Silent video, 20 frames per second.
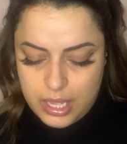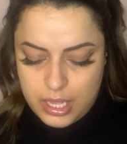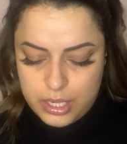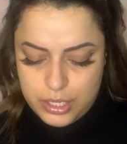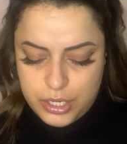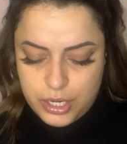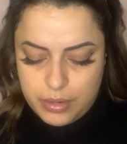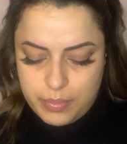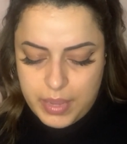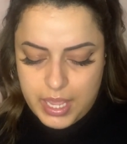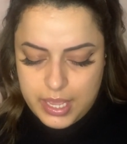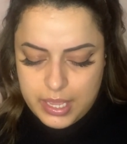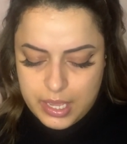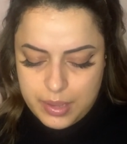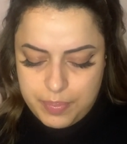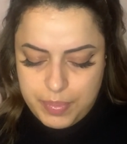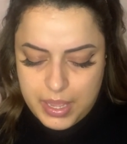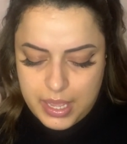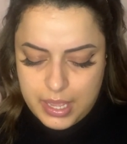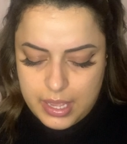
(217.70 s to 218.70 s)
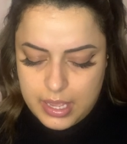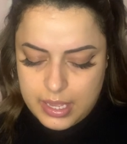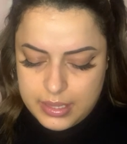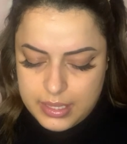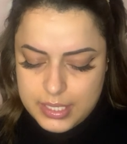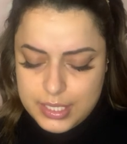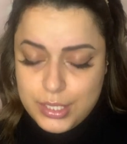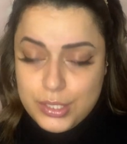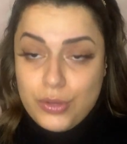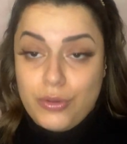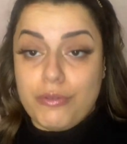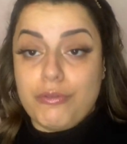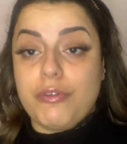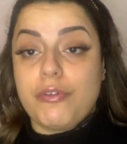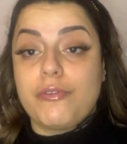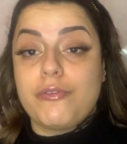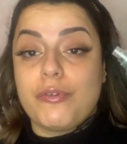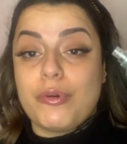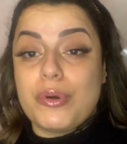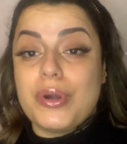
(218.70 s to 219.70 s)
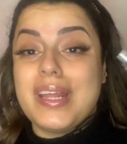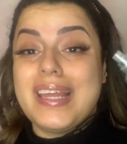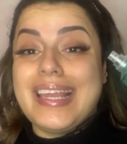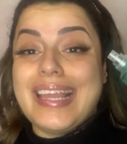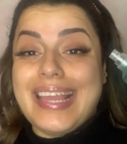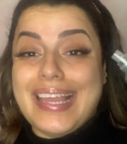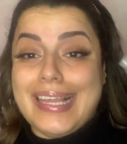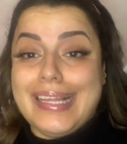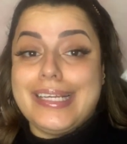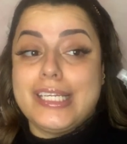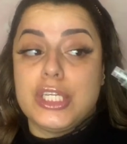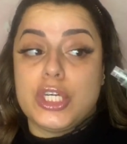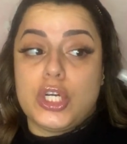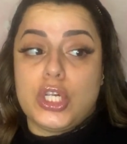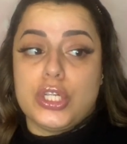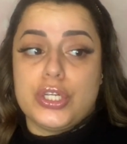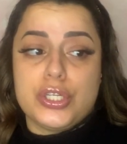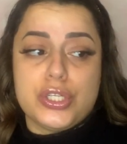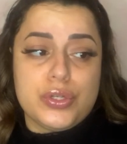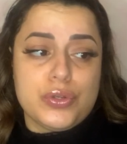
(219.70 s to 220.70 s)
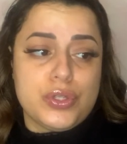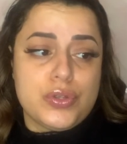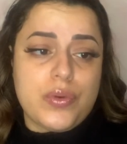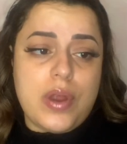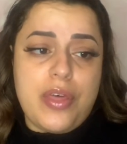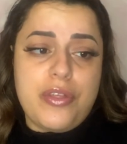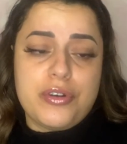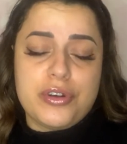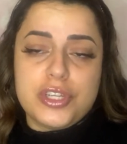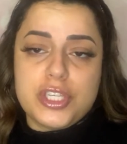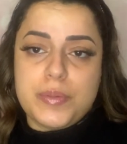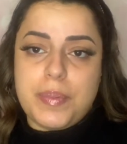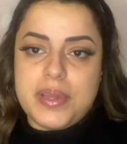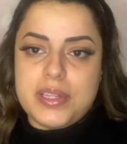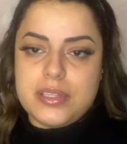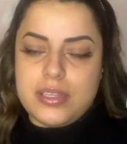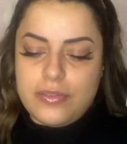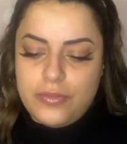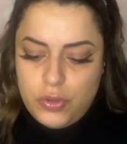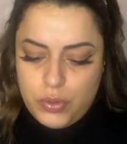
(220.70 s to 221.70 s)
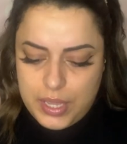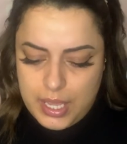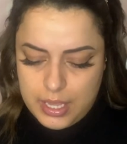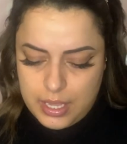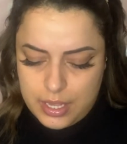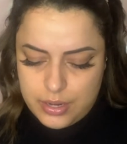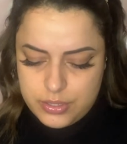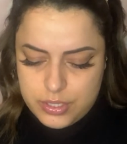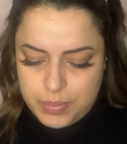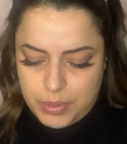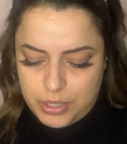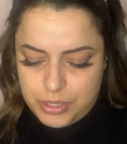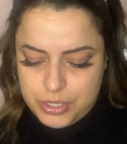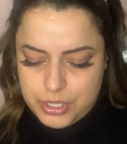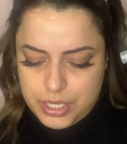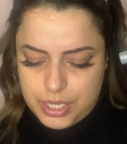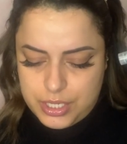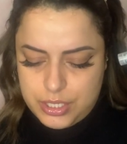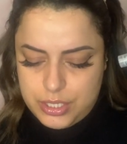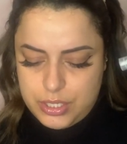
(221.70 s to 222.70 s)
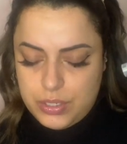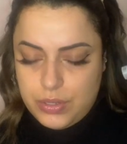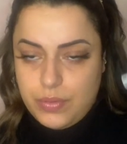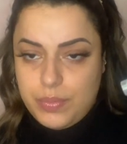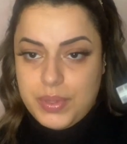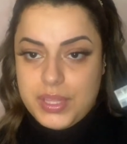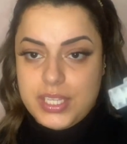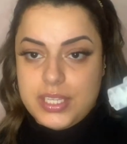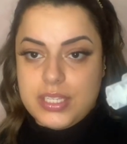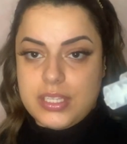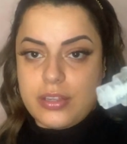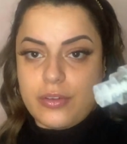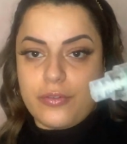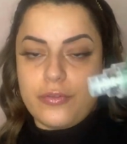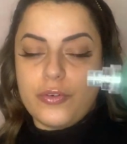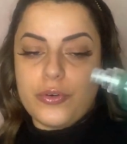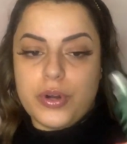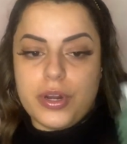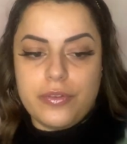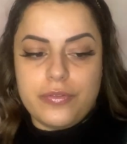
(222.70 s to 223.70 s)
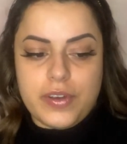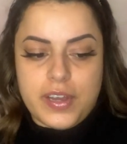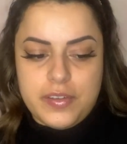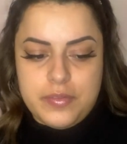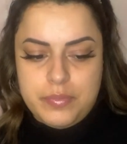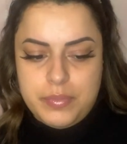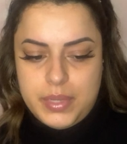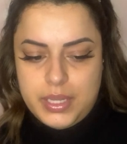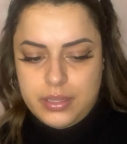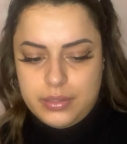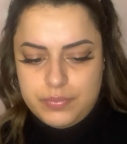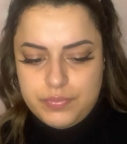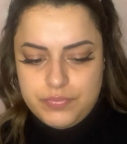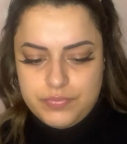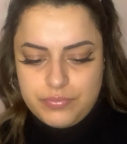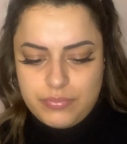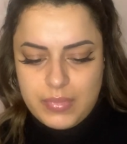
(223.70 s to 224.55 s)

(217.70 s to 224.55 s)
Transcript: To your makeup, and this is going for $48, so it's rather expensive. You can get a smaller size too, but this is a 45 mil.